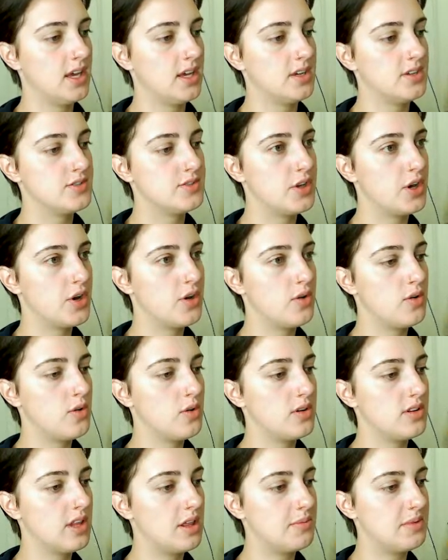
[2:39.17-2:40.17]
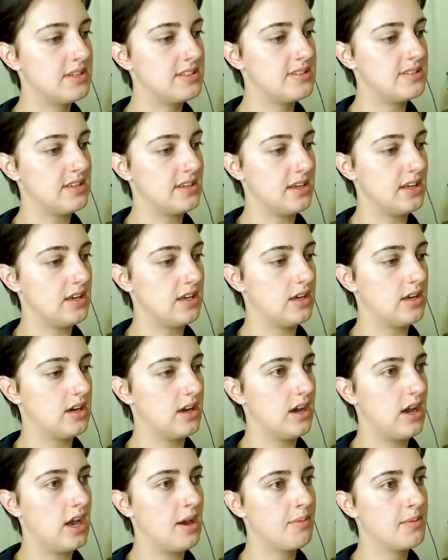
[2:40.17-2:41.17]
So let me see.
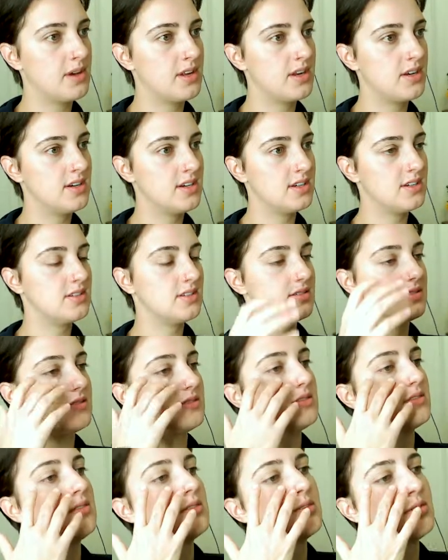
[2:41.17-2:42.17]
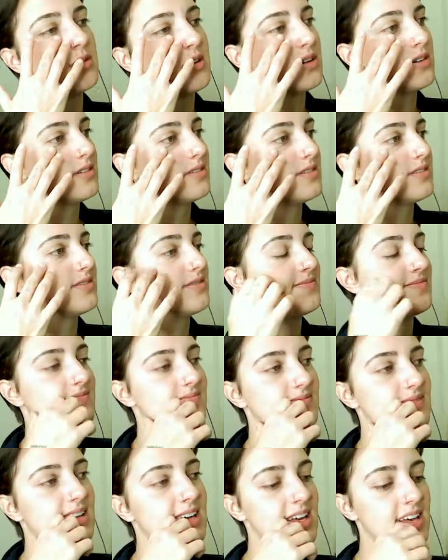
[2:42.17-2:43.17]
I'm gonna,
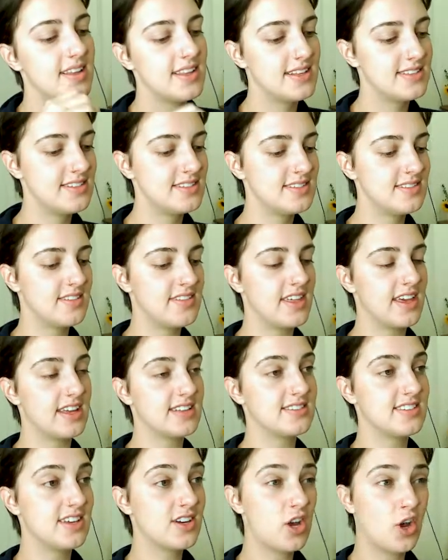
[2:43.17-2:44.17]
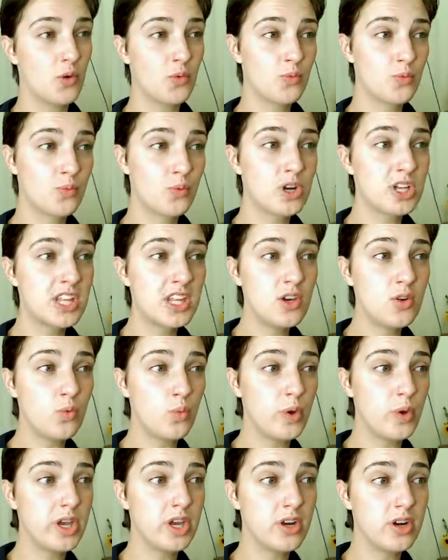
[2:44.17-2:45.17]
this is the thing. It's like a really
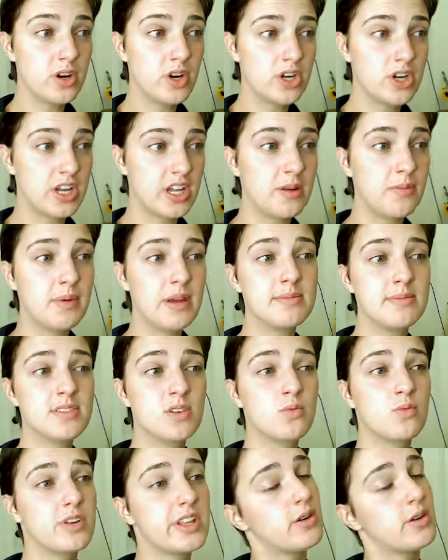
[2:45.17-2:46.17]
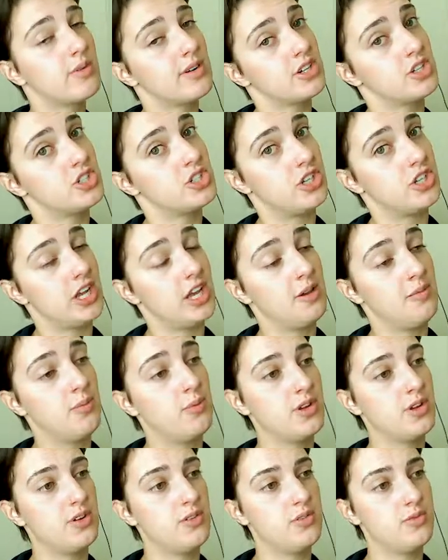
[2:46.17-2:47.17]
weird, it becomes a really weird shape
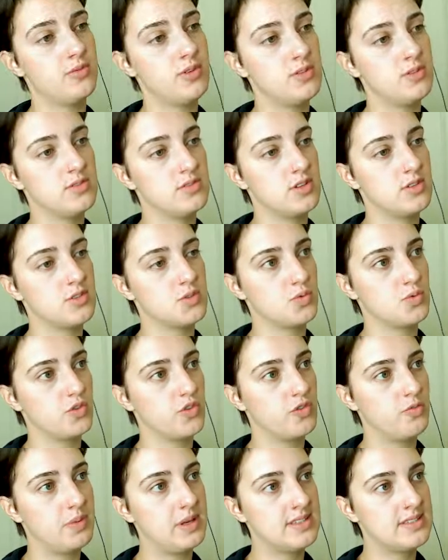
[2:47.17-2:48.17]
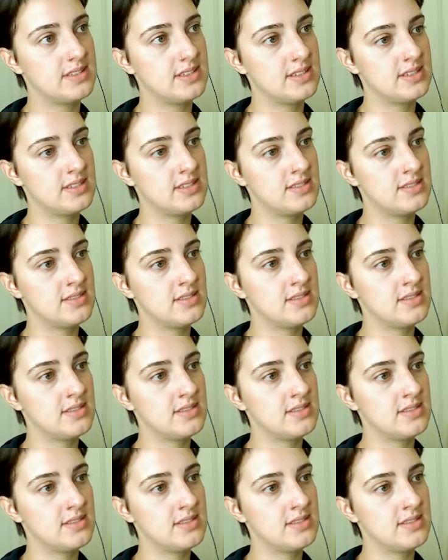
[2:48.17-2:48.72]
when you use those roof pieces.